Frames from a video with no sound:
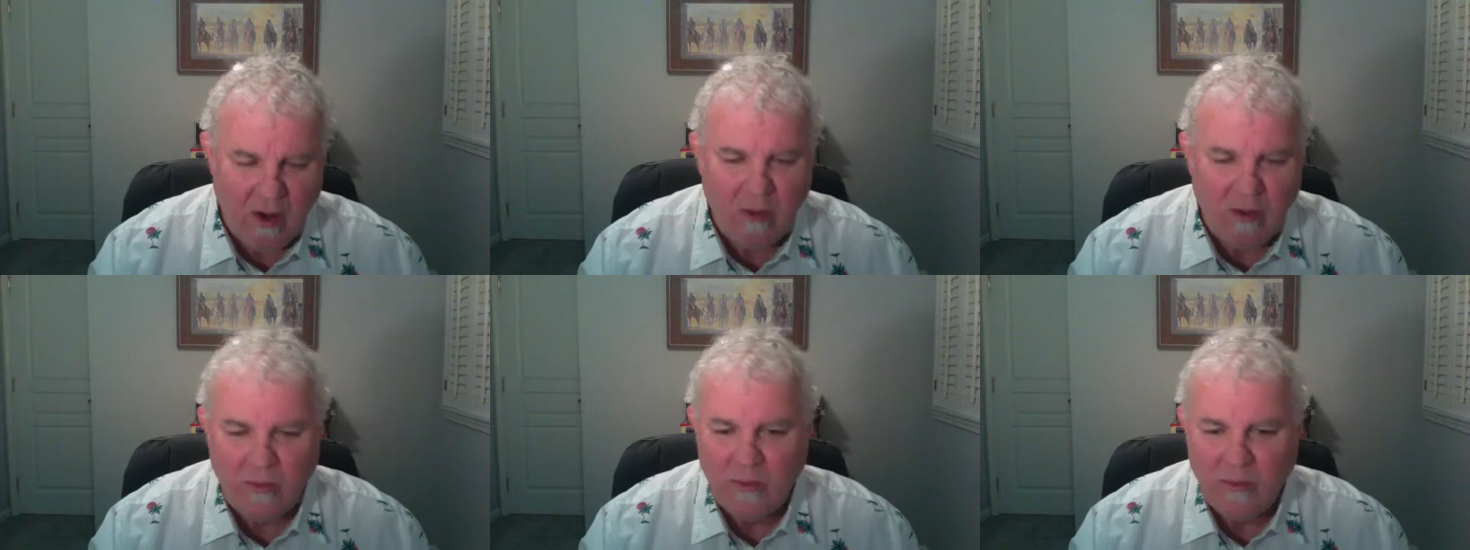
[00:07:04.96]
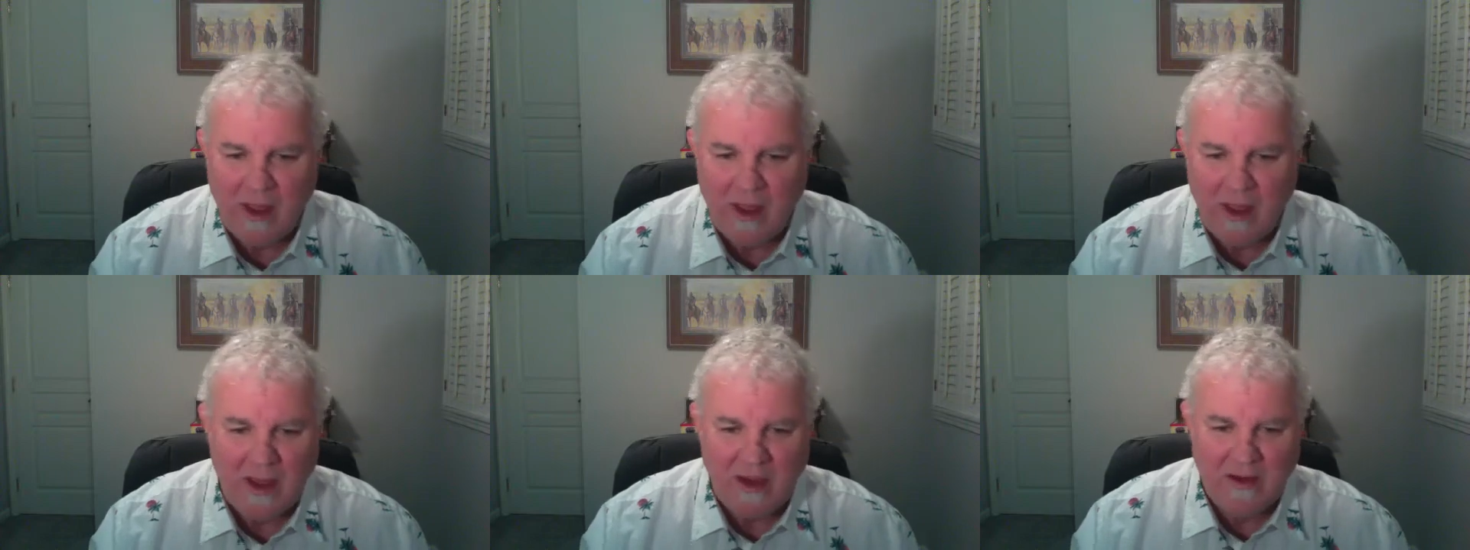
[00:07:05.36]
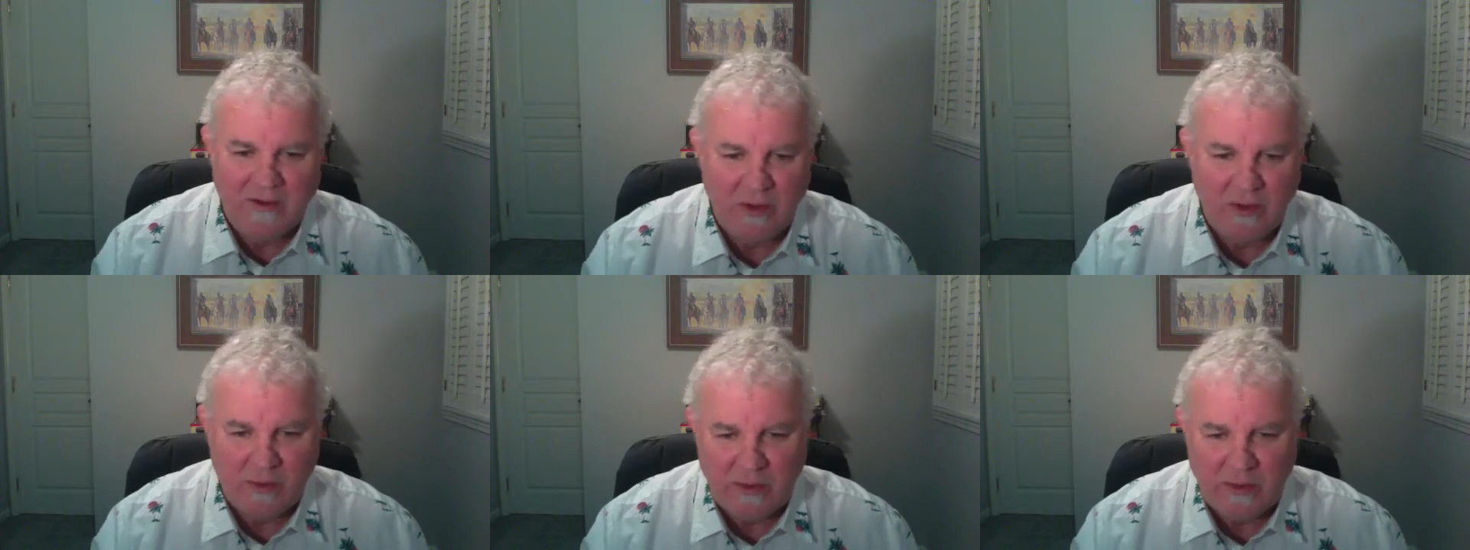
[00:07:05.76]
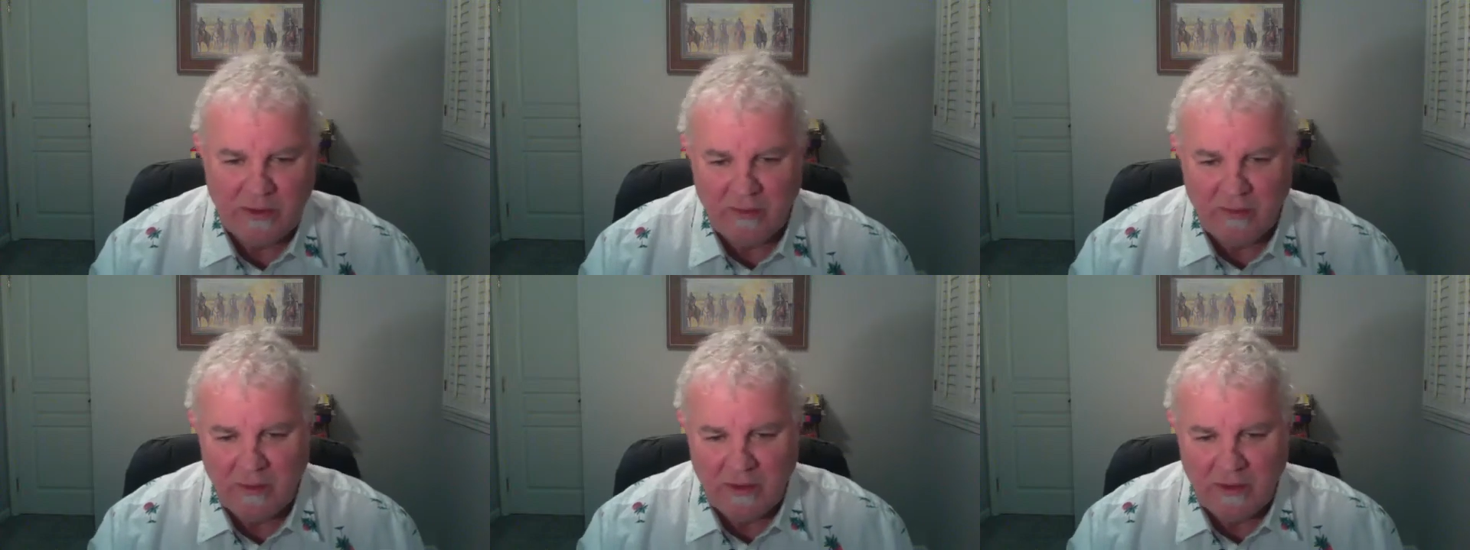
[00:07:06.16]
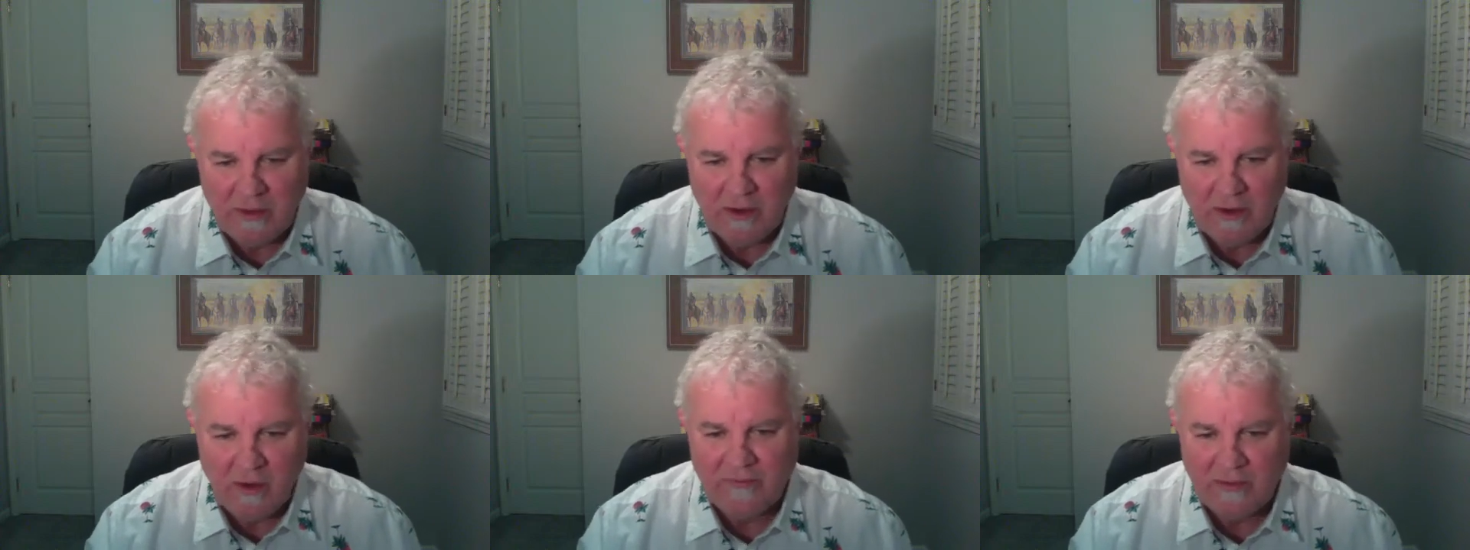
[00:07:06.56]
enforcement agencies, but
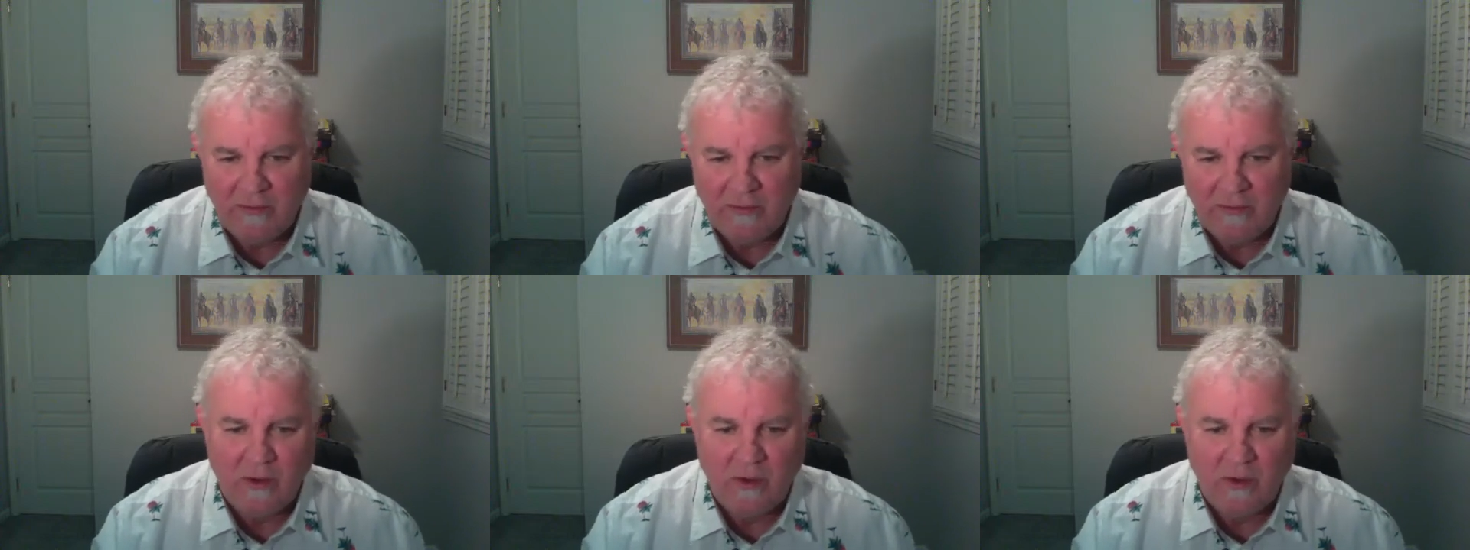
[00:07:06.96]
what sometimes